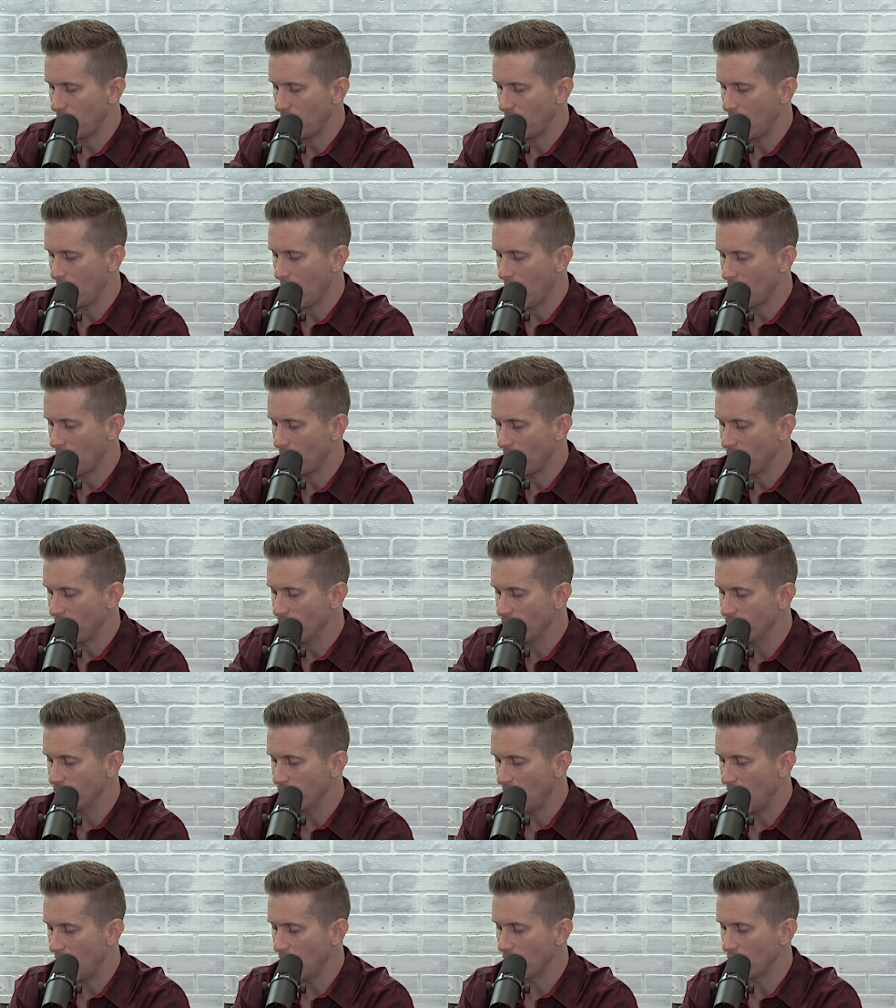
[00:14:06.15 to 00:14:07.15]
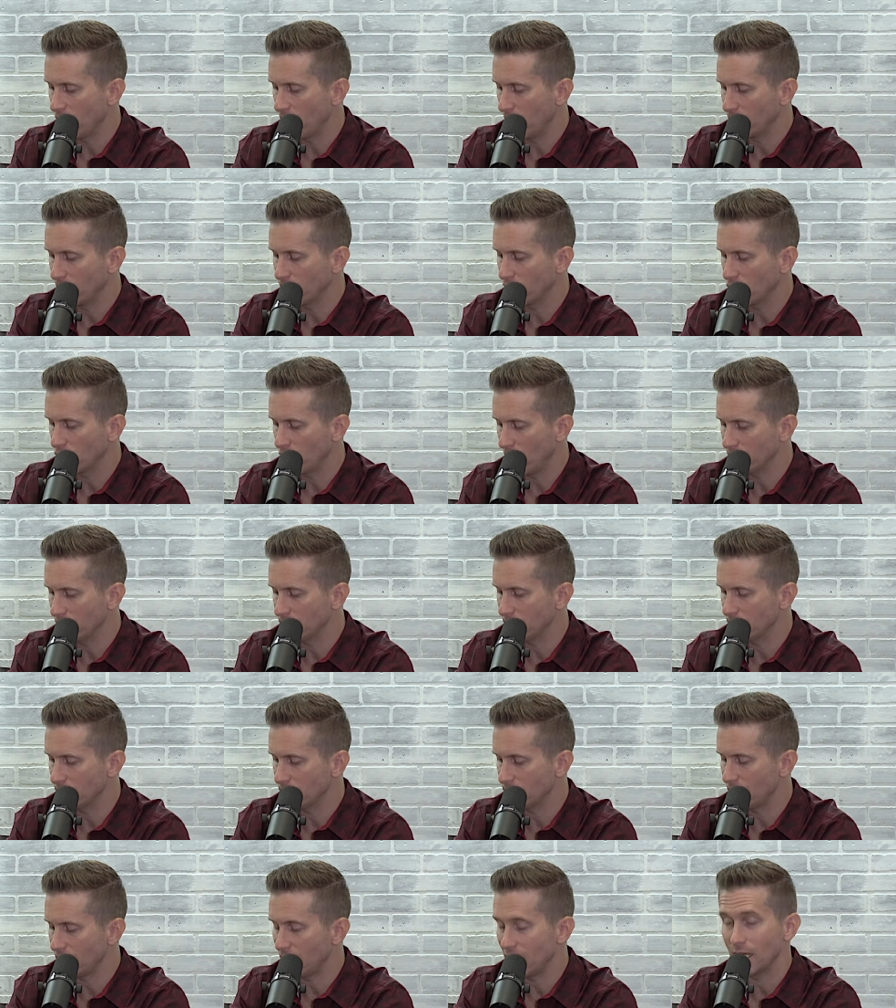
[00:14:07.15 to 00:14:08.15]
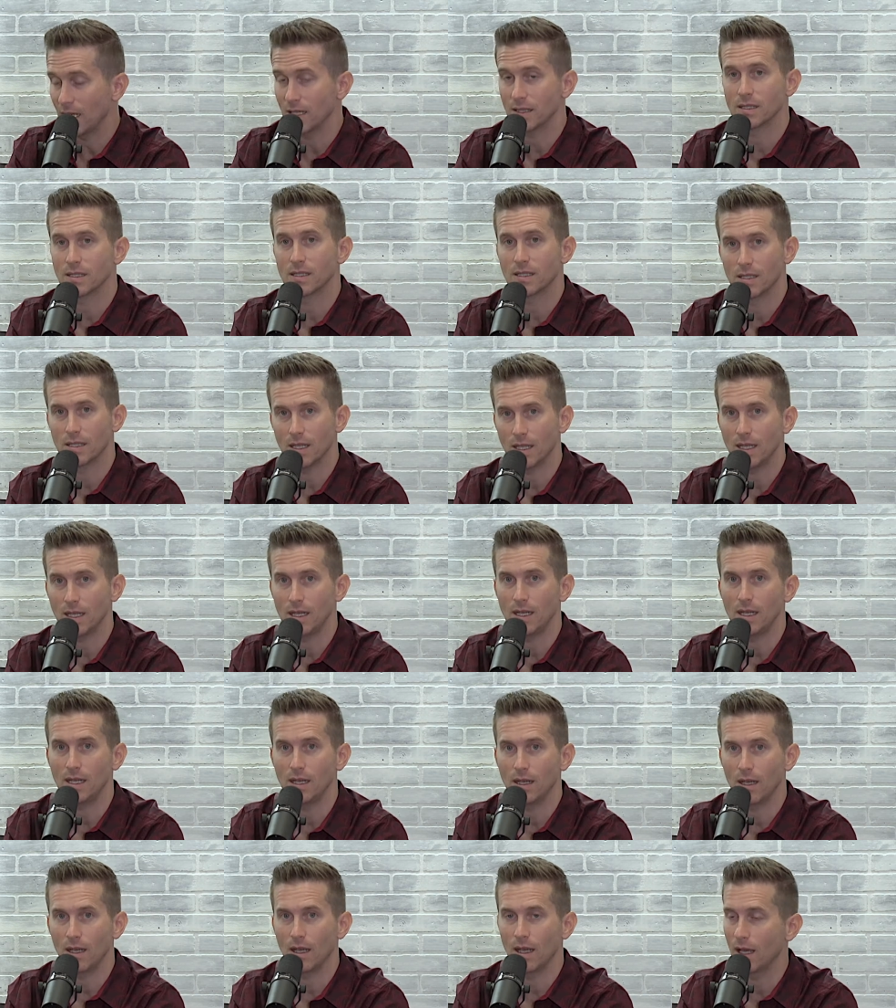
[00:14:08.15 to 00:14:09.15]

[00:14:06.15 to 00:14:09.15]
and have a fathering presence in its city